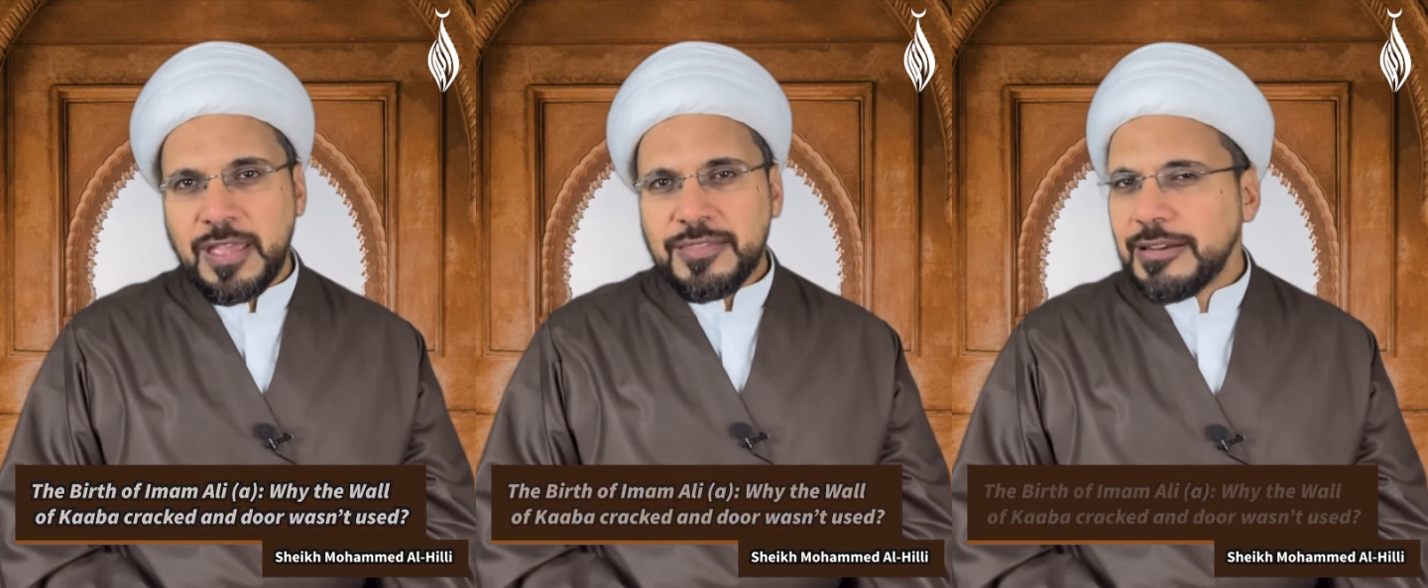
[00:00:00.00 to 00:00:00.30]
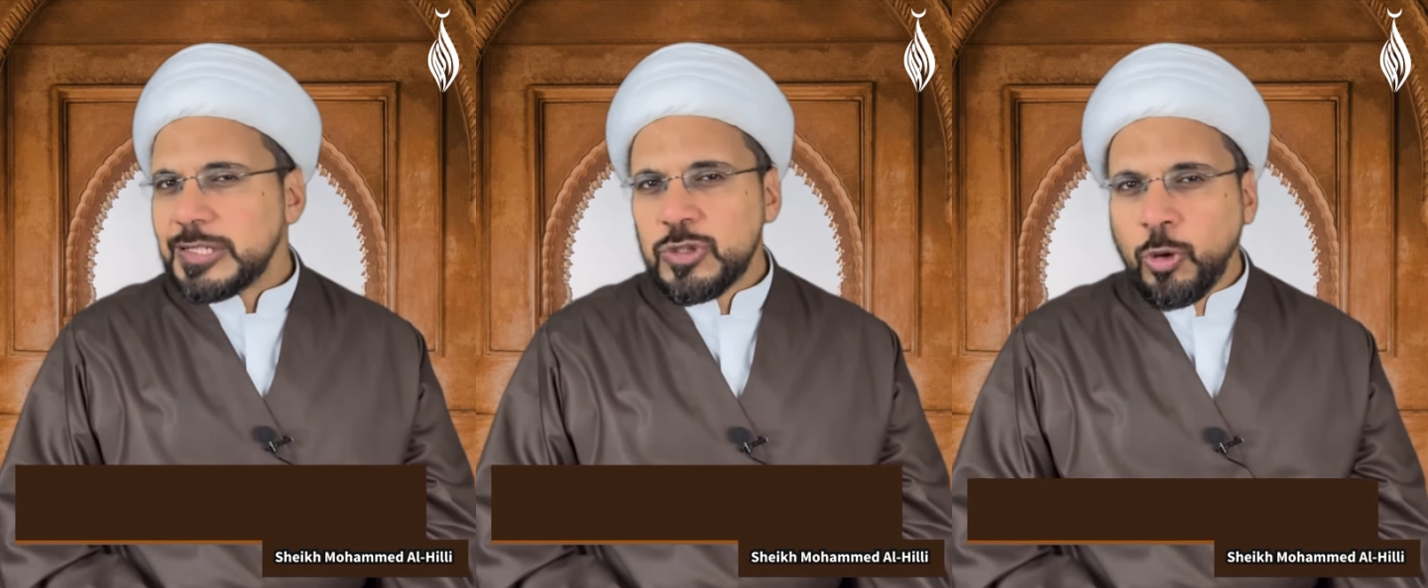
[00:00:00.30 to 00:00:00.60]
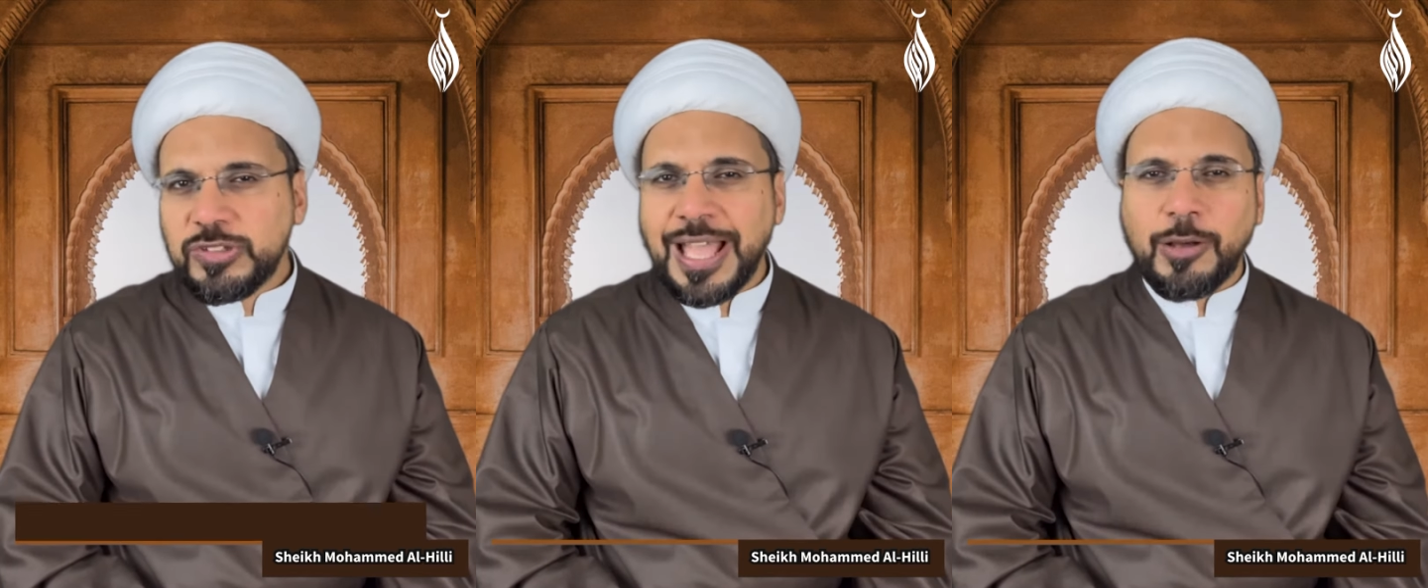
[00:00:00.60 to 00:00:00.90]
There is
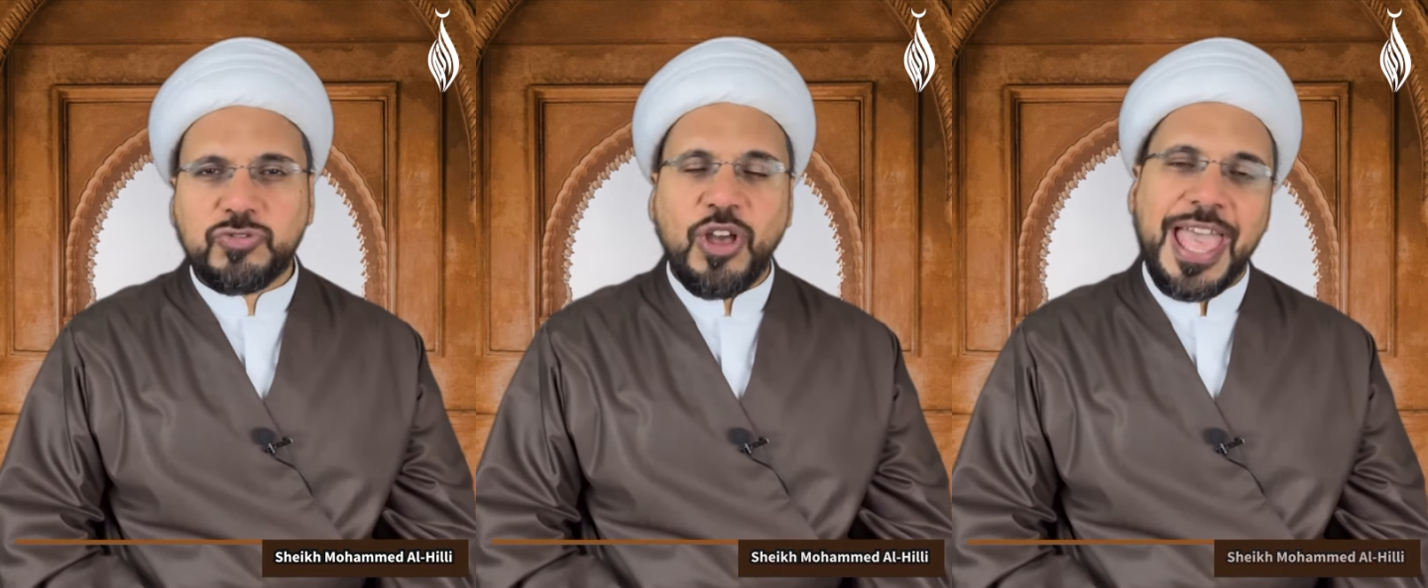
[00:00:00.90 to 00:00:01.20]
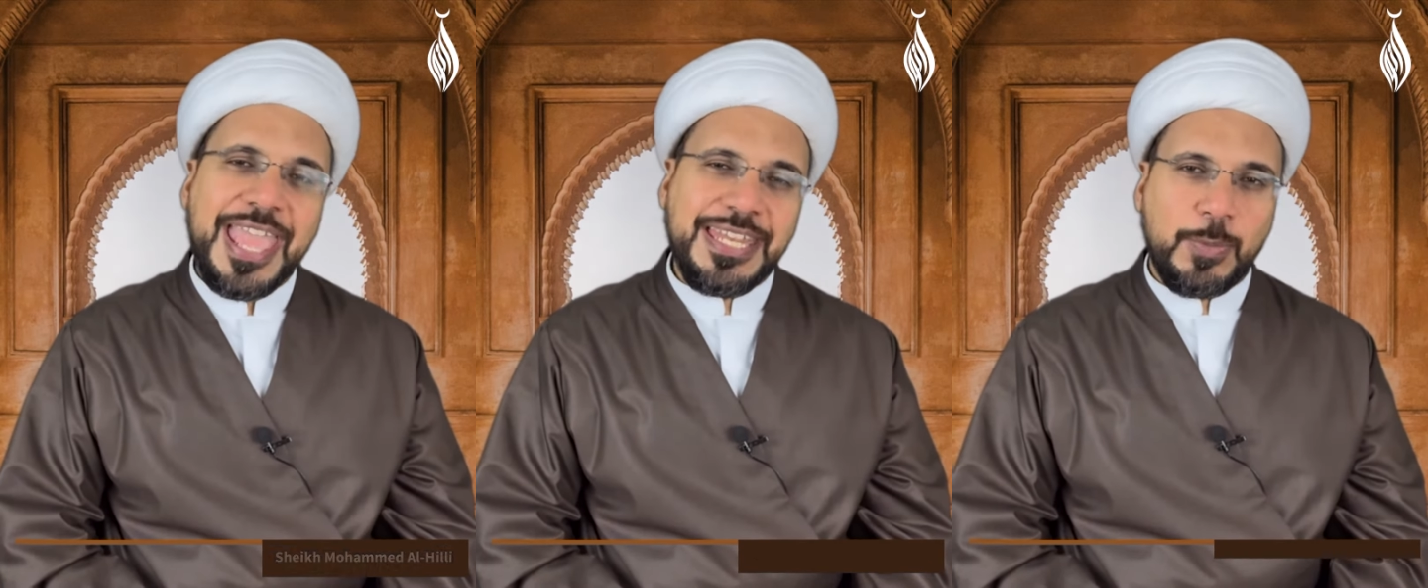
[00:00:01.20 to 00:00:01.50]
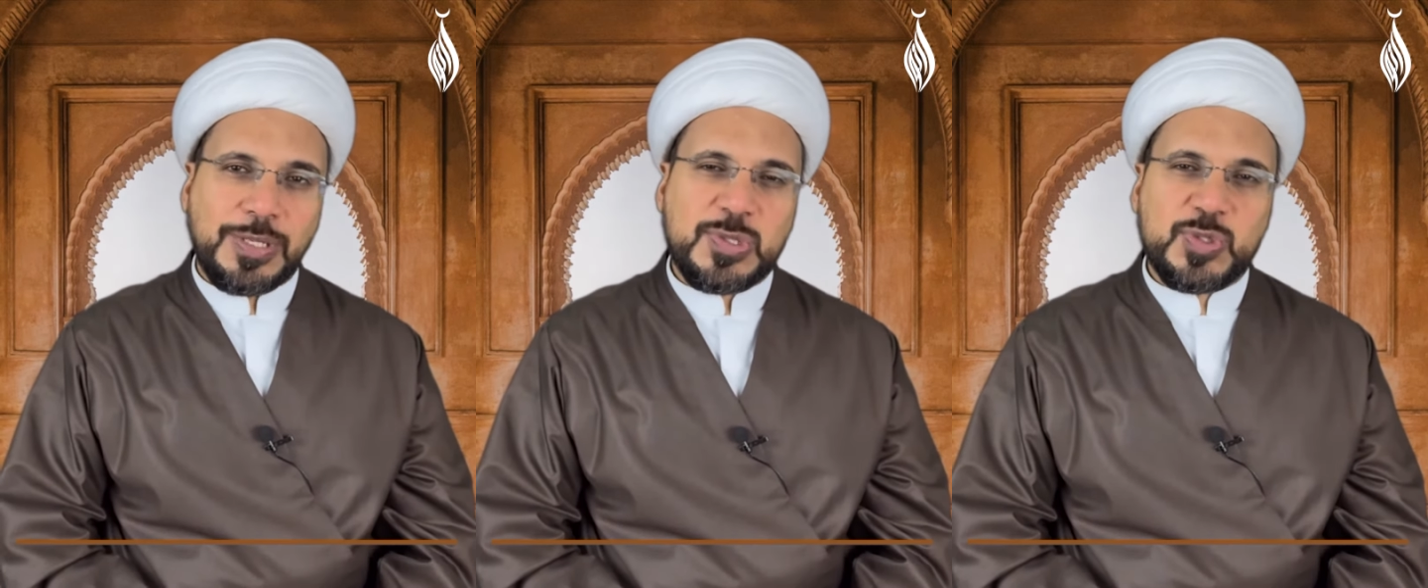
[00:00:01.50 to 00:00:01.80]
no doubt for
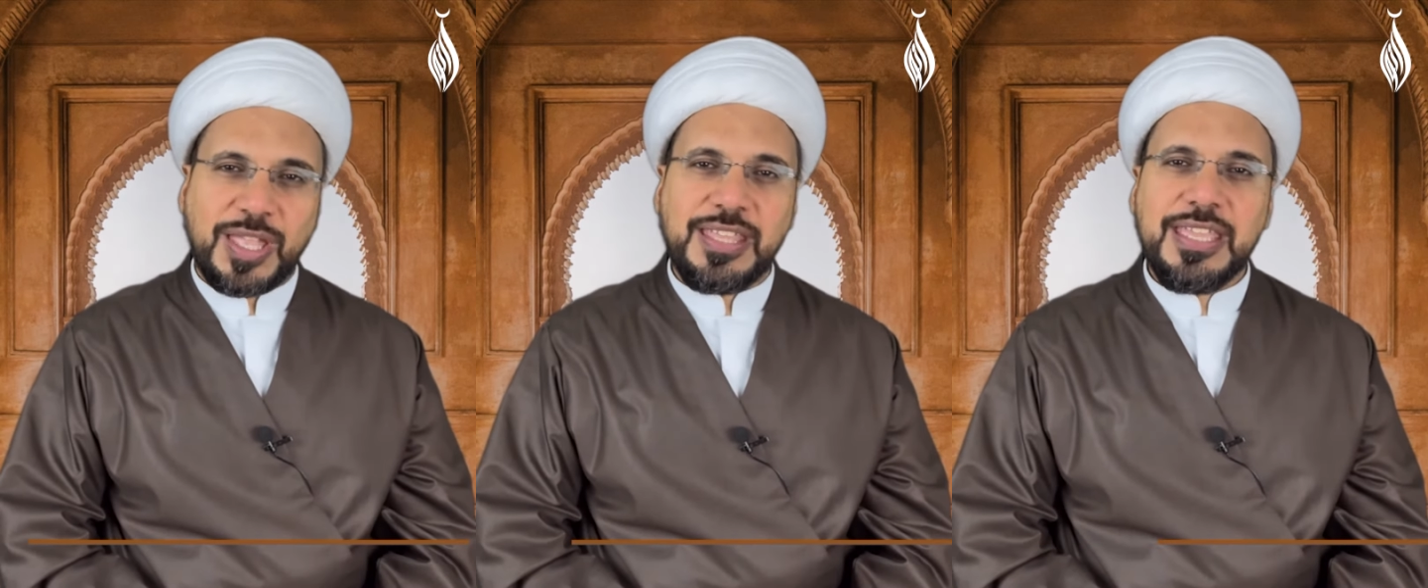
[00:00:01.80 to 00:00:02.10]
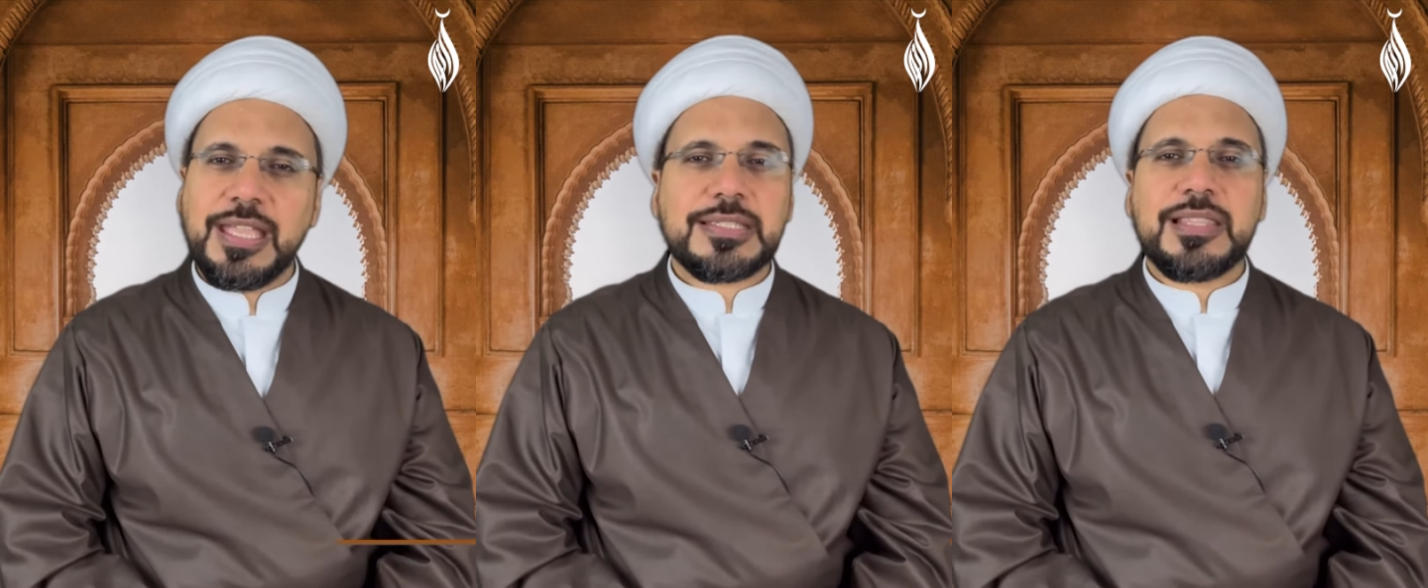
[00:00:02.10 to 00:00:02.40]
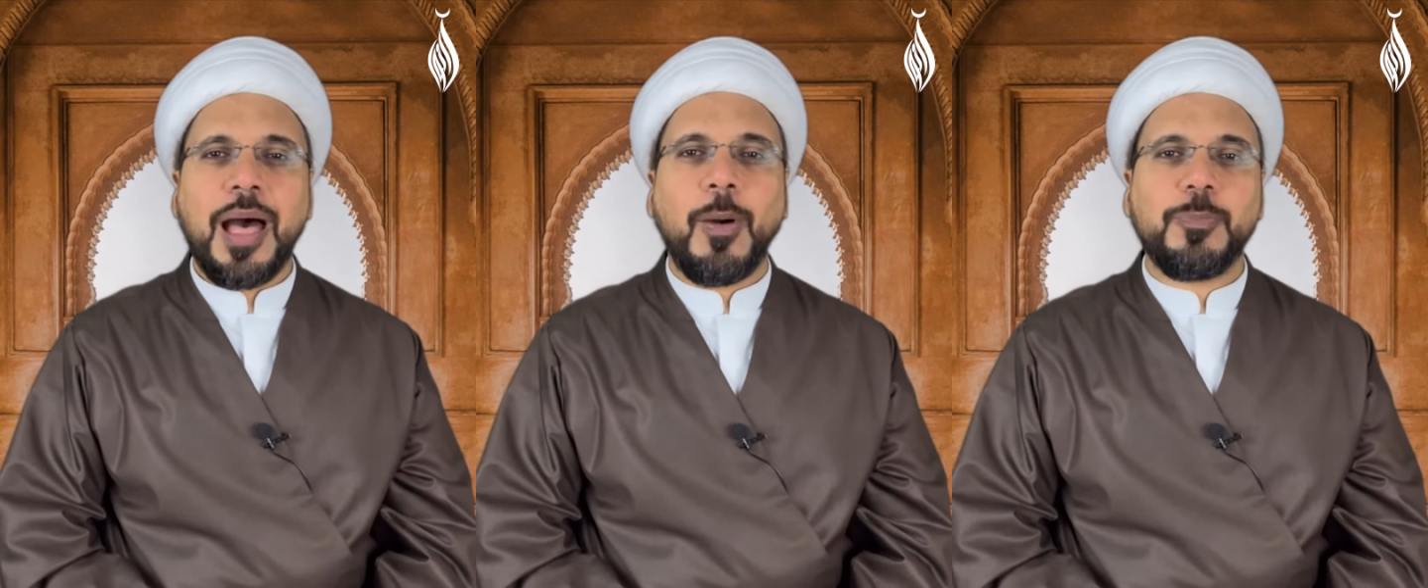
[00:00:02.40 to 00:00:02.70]
anyone studying
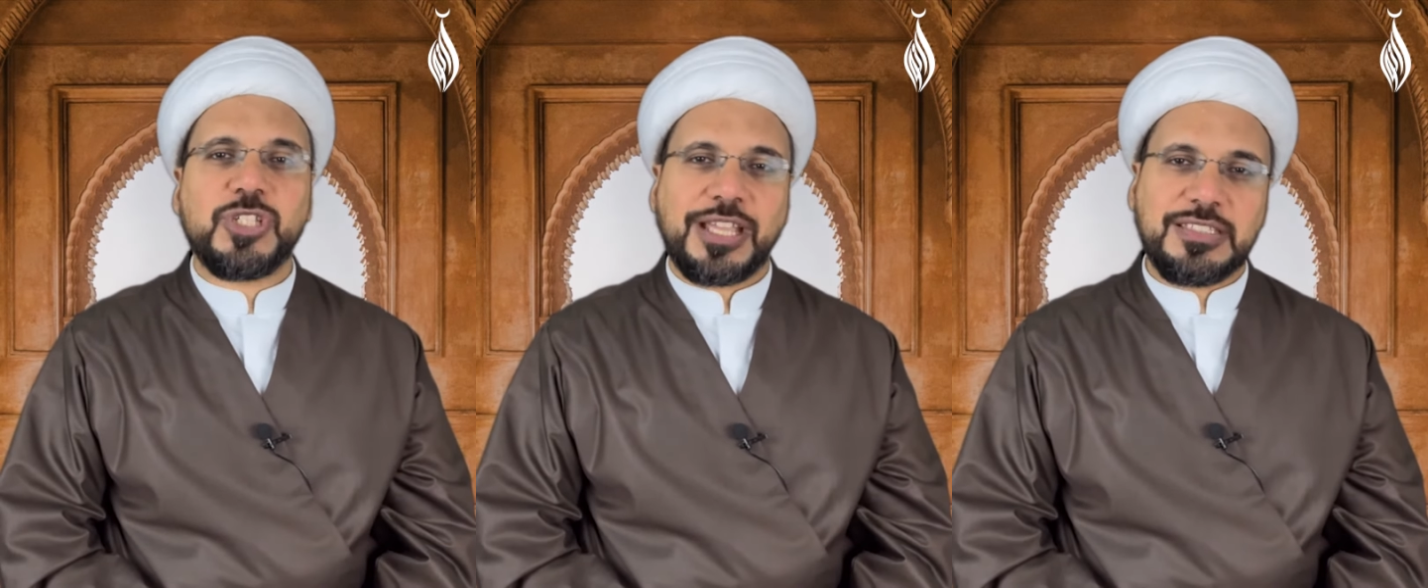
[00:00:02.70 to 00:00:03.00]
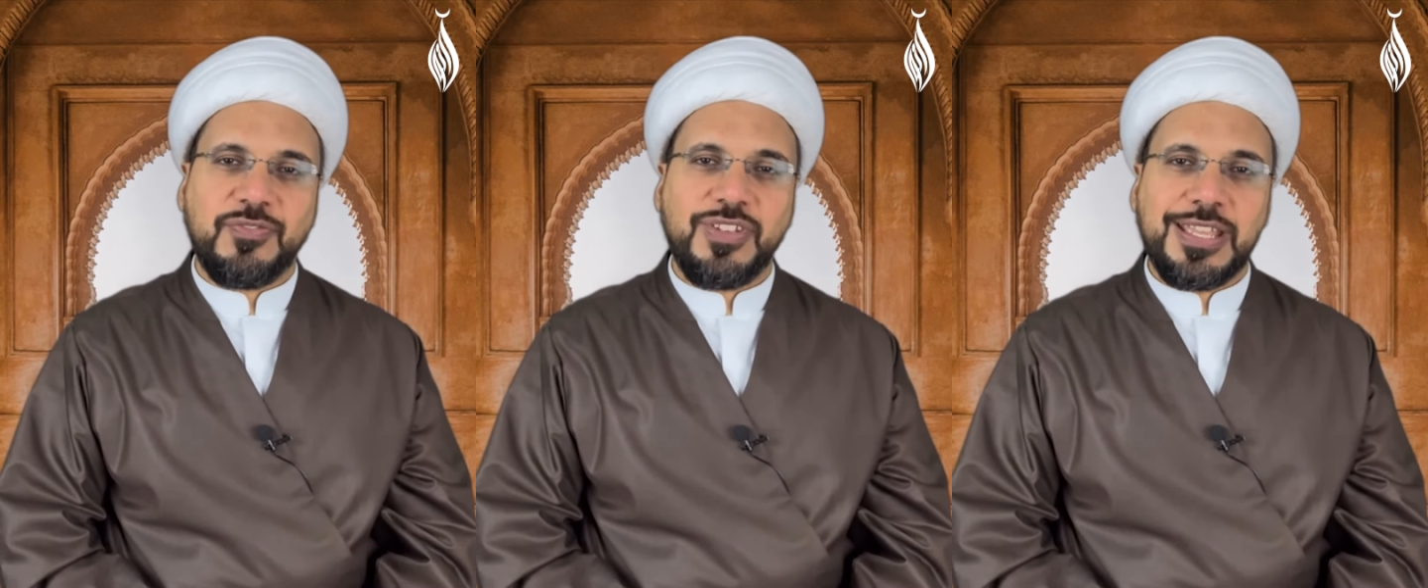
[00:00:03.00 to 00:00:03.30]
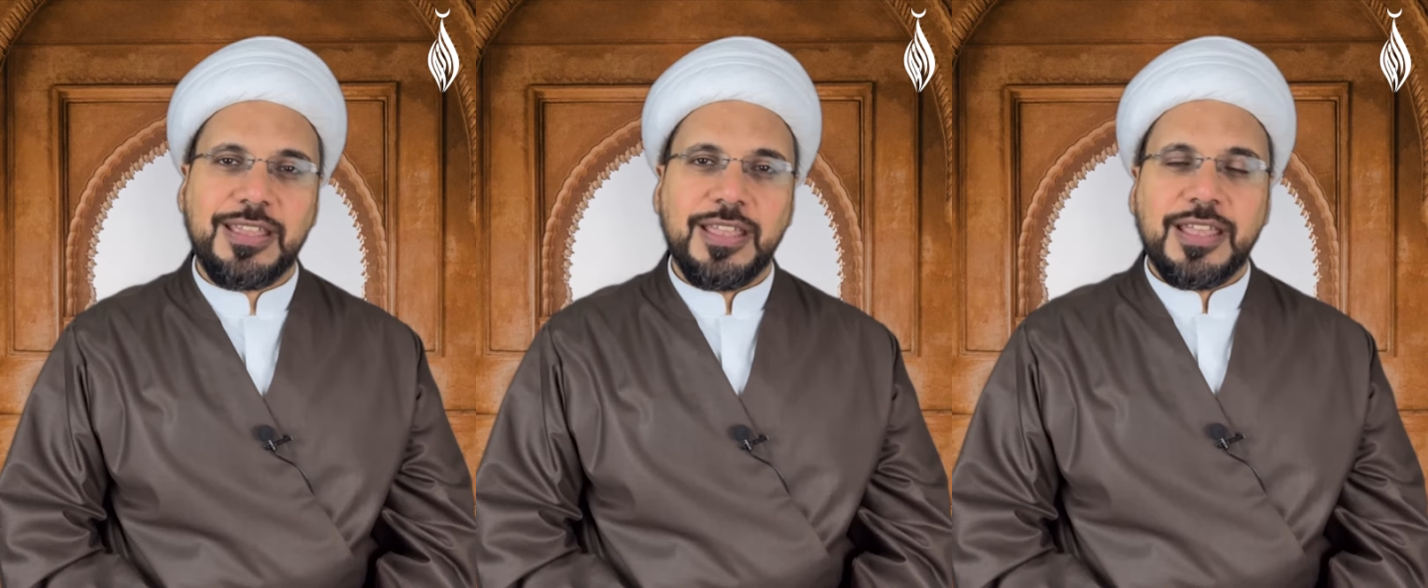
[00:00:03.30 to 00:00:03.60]
Islam objectively